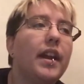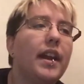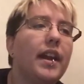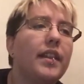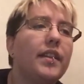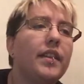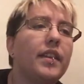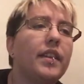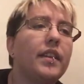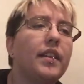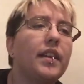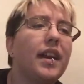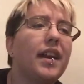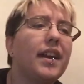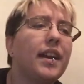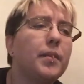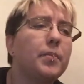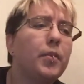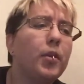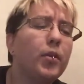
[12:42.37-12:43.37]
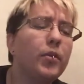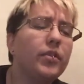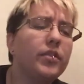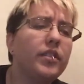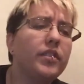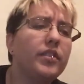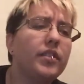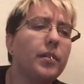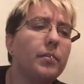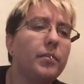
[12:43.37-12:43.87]
And then I had
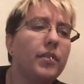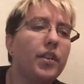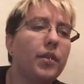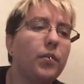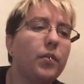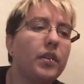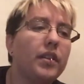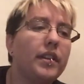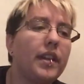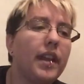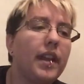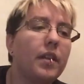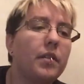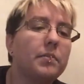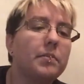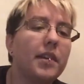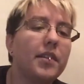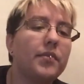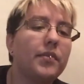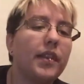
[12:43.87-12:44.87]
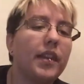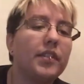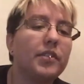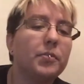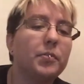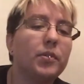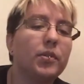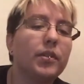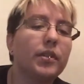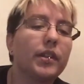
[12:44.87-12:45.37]
posted something one day on my
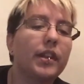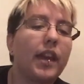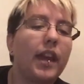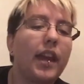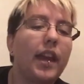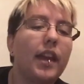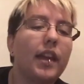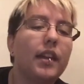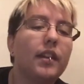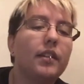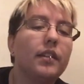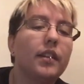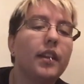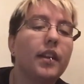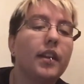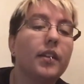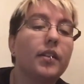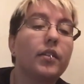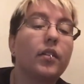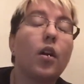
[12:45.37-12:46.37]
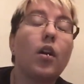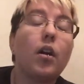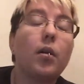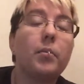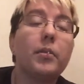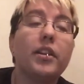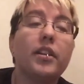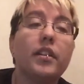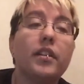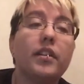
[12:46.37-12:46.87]
Facebook, and they had
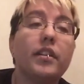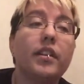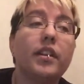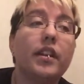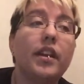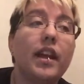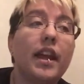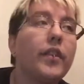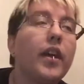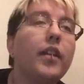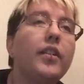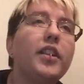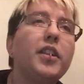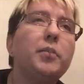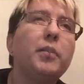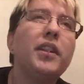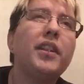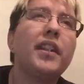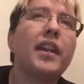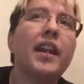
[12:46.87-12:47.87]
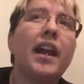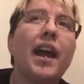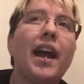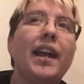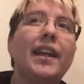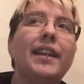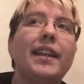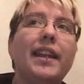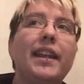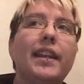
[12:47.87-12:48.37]
commented telling me that
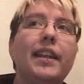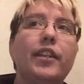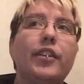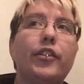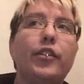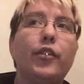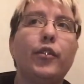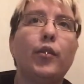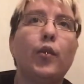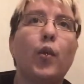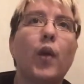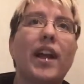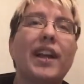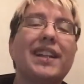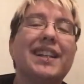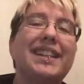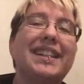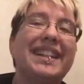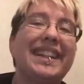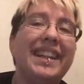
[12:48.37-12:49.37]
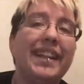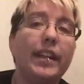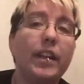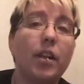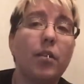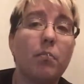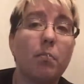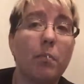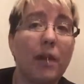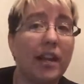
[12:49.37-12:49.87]
I needed to clean
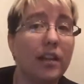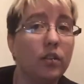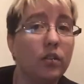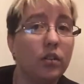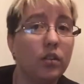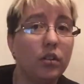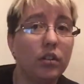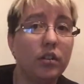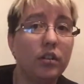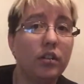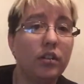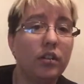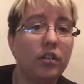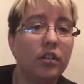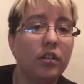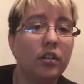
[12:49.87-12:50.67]
up my look.